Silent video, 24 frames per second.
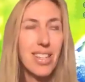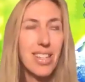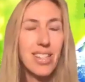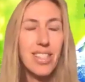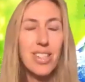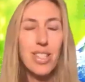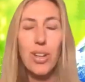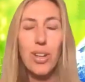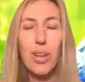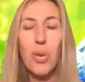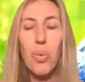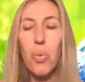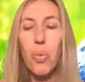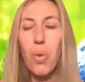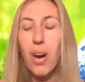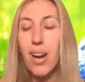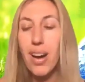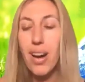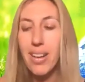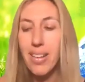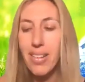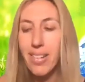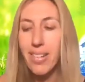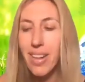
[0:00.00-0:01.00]
took a
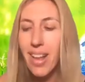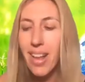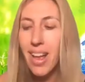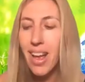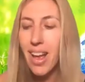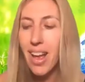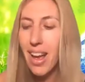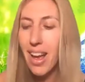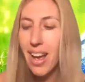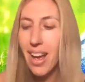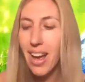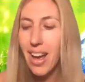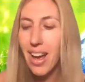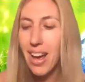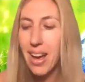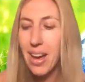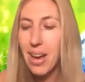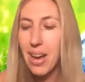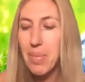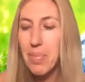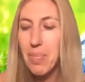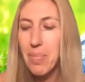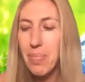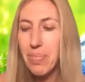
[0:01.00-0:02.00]
while,
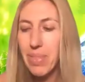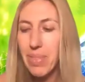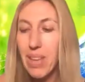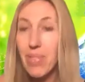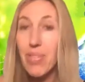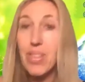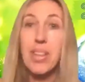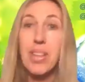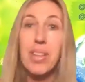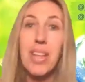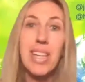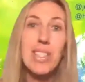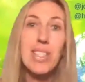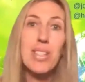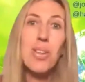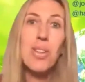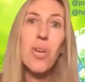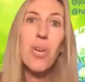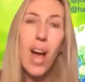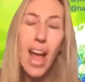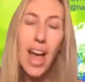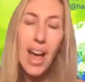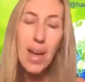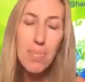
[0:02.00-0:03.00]
even though that's
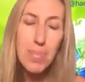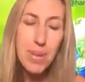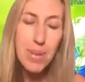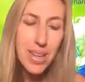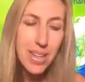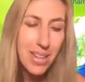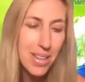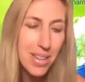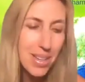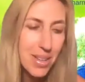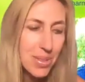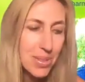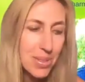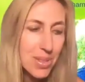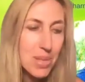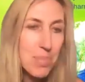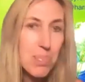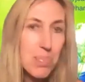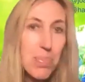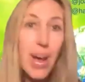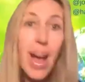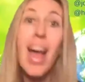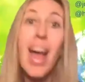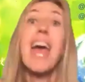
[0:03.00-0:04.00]
not happy news.
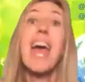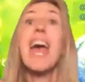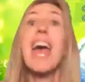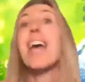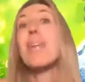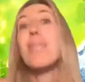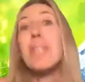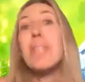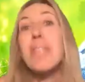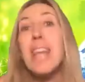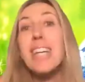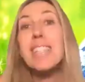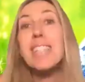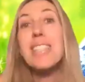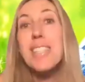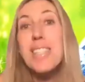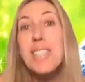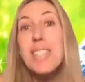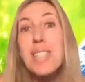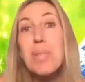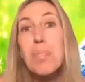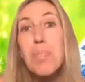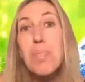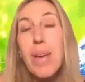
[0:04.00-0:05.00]
But anyway, that's the
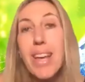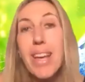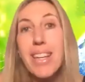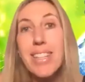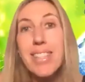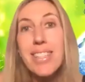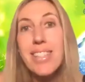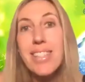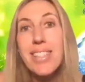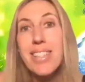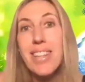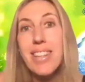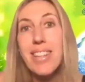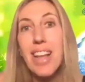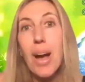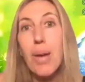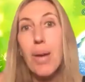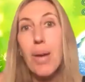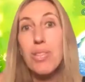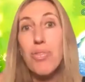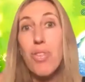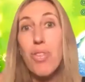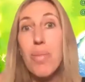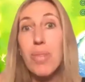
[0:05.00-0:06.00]
space that
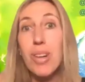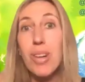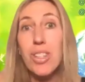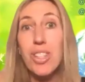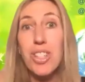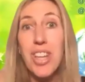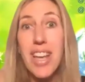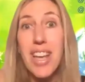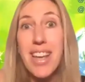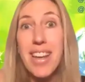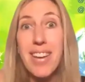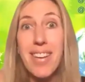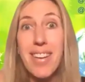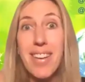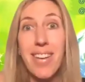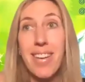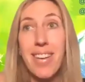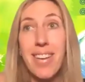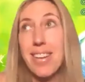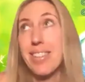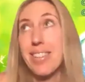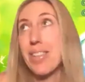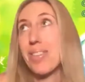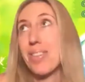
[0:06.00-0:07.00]
I was very much in,
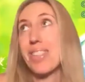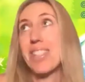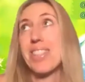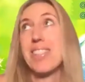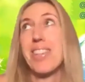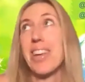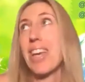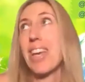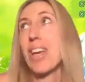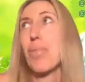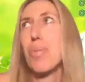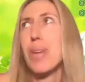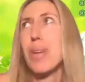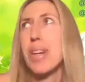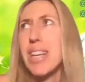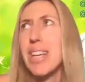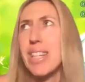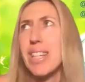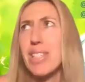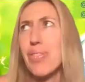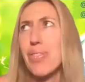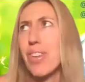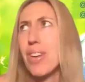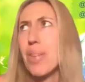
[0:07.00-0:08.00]
doing psychic
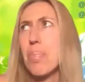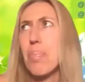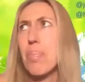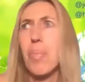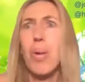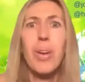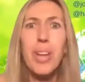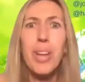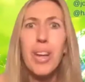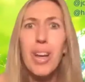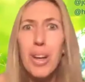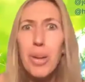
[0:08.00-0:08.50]
readings for Monica